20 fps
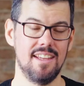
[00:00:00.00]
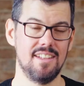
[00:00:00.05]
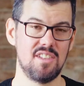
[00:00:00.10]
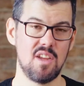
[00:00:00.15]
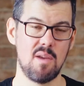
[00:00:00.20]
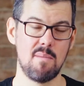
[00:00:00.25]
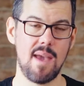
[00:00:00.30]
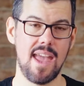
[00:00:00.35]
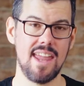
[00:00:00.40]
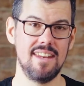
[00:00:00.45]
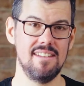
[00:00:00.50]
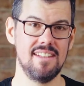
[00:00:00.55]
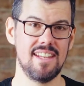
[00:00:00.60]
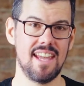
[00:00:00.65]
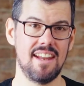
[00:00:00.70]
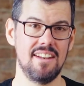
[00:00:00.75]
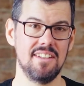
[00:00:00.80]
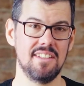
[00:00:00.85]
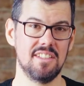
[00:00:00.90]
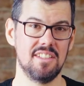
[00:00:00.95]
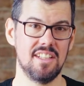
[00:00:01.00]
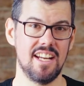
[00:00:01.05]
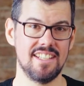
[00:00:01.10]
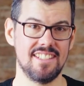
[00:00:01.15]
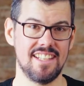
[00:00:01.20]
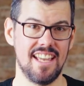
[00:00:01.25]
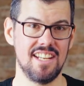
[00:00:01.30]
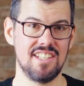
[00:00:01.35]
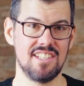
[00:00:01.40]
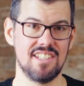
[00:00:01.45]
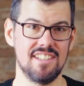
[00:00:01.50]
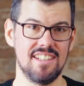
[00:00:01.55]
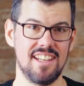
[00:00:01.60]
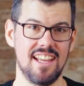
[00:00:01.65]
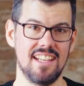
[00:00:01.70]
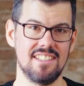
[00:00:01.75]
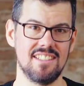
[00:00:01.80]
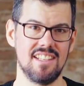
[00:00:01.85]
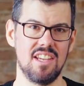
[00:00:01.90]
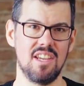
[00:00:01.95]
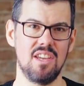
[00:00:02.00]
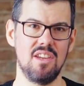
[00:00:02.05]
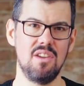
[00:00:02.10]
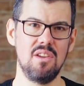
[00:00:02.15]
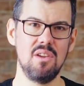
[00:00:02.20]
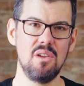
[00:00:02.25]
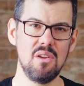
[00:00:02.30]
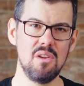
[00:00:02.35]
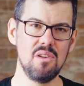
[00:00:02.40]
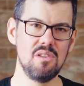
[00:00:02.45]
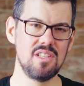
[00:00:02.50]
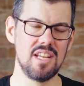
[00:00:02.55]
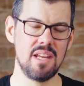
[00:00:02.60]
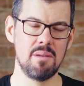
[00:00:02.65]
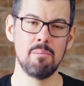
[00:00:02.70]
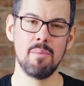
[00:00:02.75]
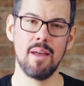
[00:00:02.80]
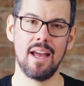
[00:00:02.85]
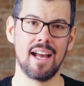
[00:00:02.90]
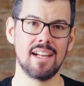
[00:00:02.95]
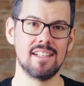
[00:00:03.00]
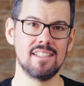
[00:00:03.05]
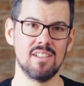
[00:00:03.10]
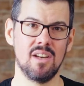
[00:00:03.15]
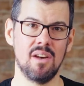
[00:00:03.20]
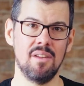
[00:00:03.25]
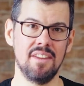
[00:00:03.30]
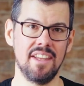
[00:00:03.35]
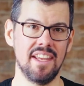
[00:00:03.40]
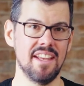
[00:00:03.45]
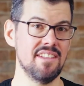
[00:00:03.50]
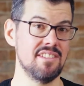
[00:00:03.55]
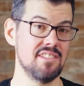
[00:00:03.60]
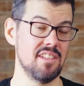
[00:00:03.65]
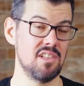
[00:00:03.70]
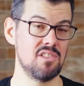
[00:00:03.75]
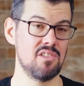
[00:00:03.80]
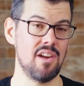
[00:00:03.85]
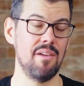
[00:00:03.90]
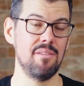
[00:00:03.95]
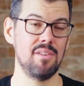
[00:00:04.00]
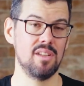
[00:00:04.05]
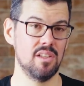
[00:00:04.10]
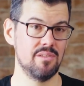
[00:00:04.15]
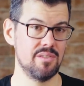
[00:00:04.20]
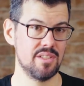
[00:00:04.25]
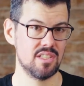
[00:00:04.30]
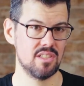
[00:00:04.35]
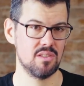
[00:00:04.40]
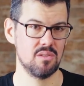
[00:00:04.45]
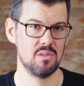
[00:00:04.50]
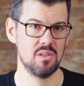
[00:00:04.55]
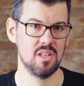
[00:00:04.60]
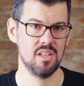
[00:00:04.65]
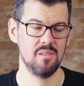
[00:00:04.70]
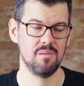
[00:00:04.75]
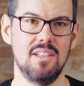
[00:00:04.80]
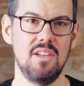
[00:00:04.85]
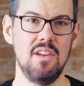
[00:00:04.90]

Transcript: Domain cannibalization has a huge impact on the SEO traffic of a store.